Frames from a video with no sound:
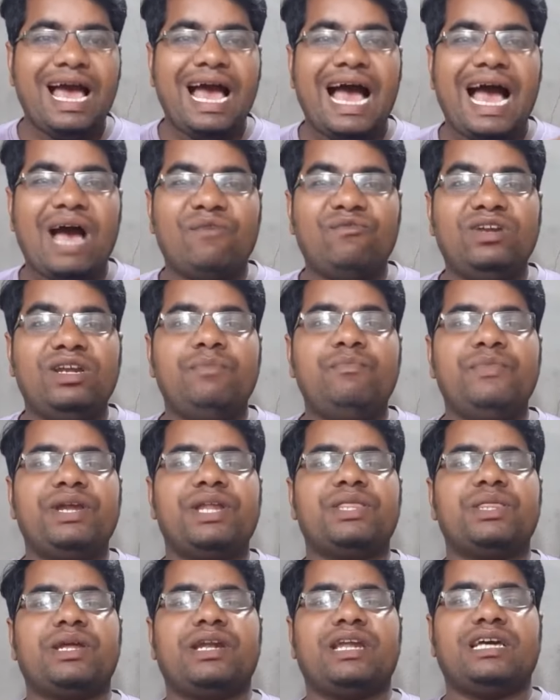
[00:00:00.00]
I will meet in
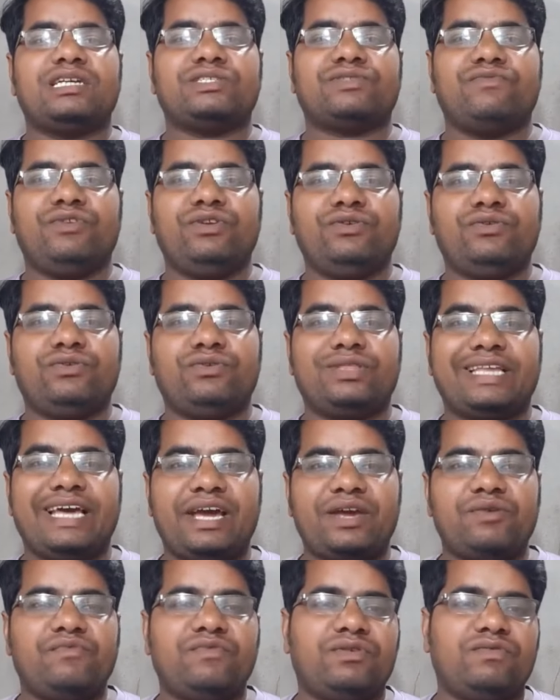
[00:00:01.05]
the next video. Thank
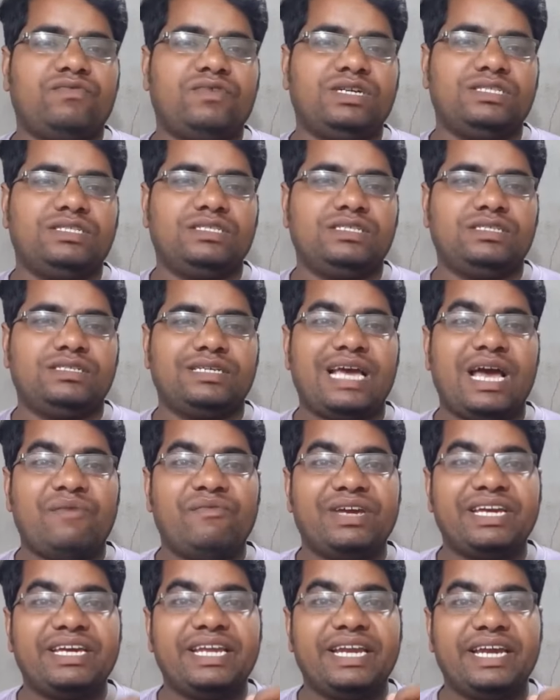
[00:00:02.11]
you for watching. Have a
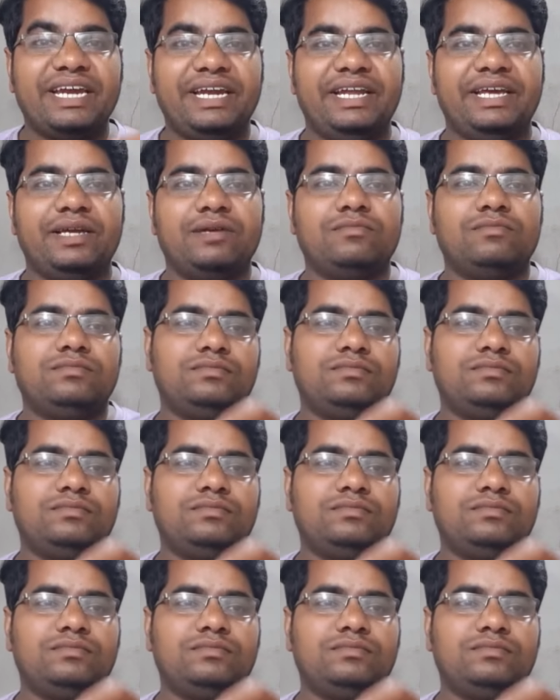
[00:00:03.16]
great day.